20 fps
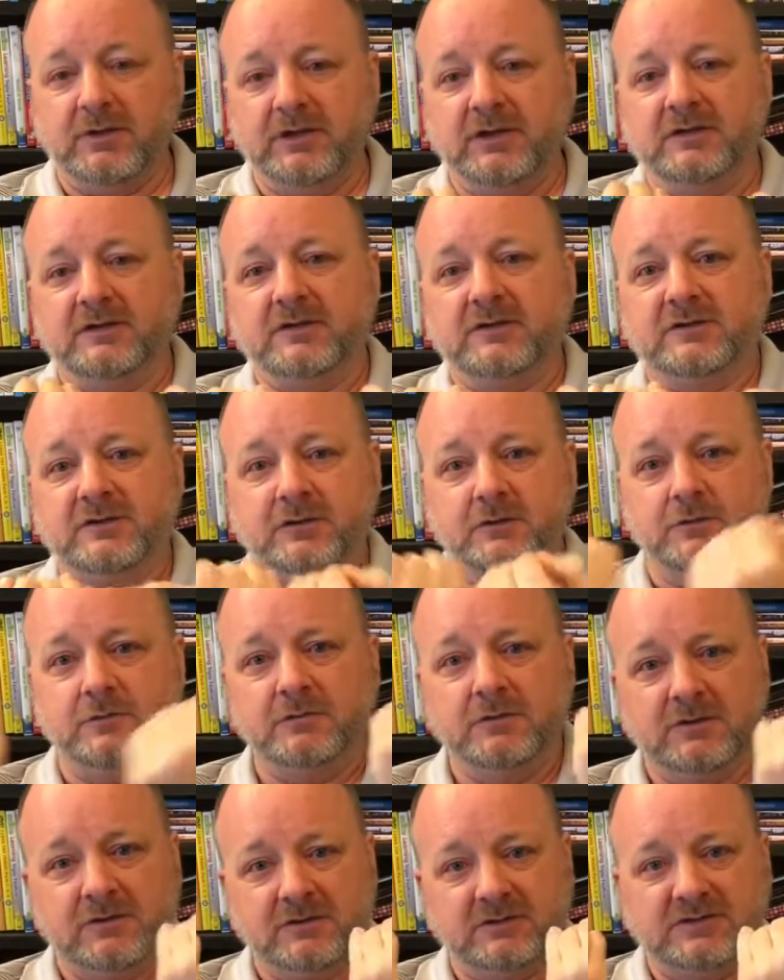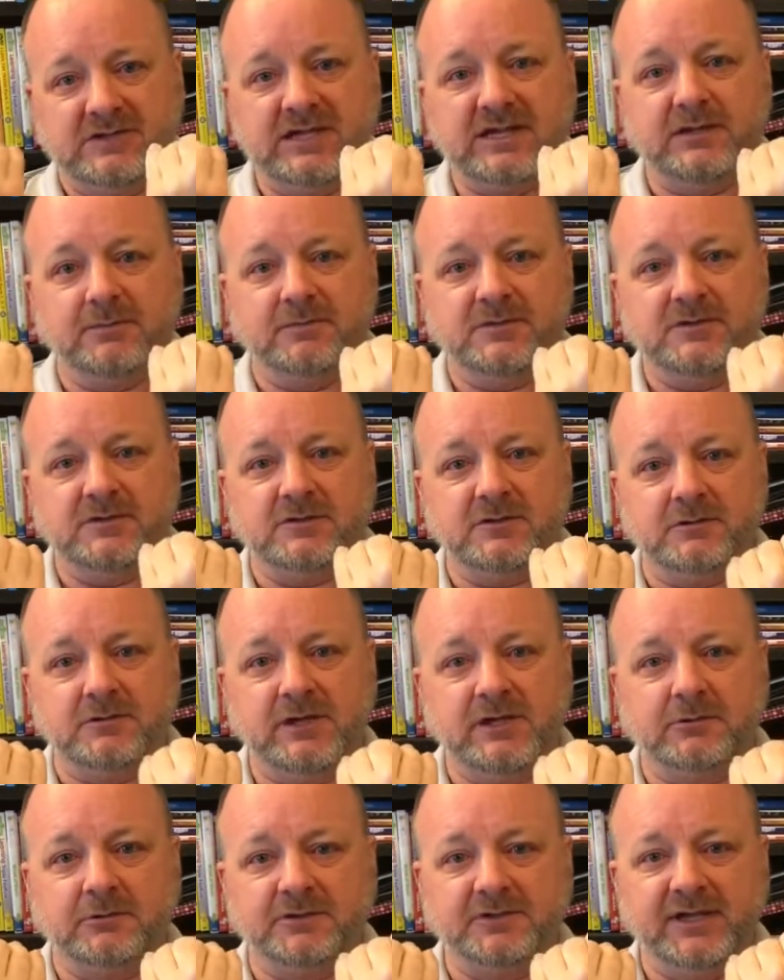into two
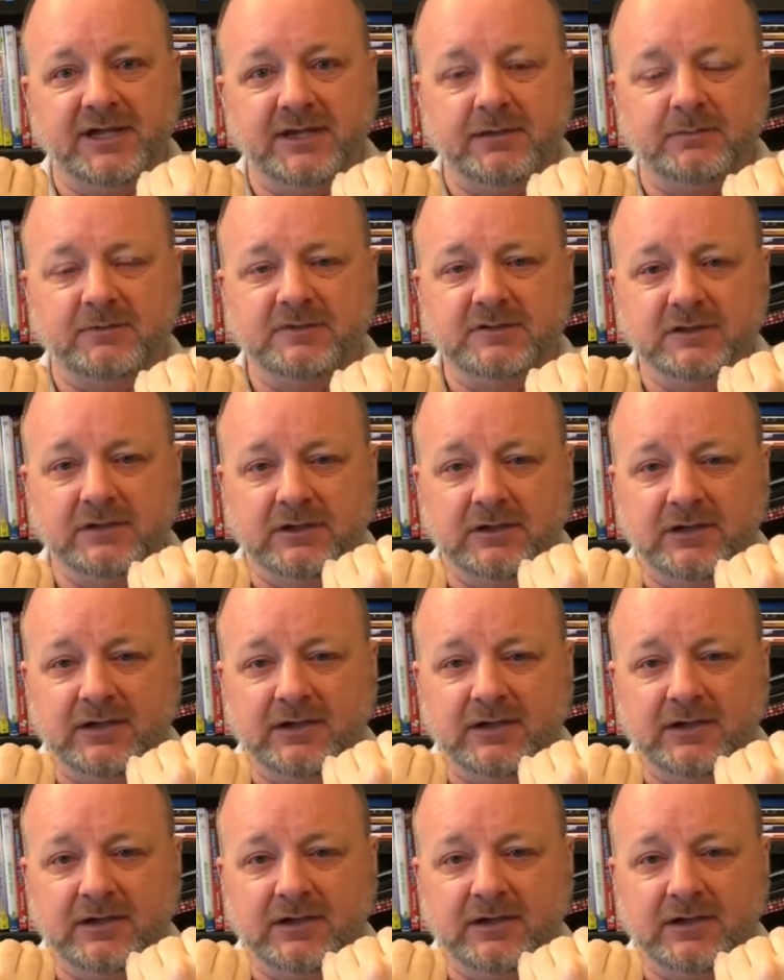equal teams,